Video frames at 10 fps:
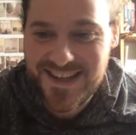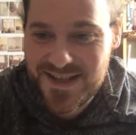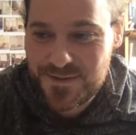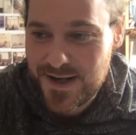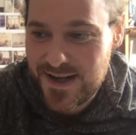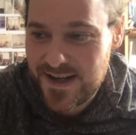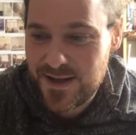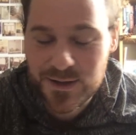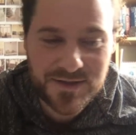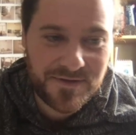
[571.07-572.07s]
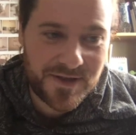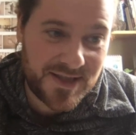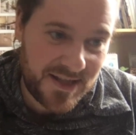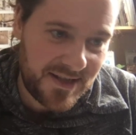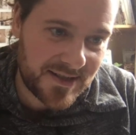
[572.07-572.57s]
and it's where a lot of the
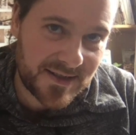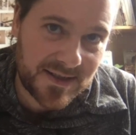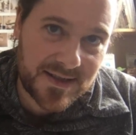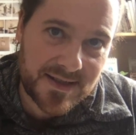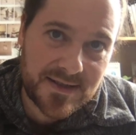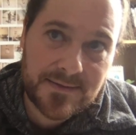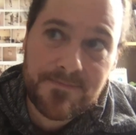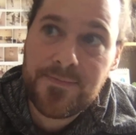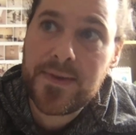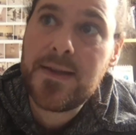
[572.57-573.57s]
tea gardens are.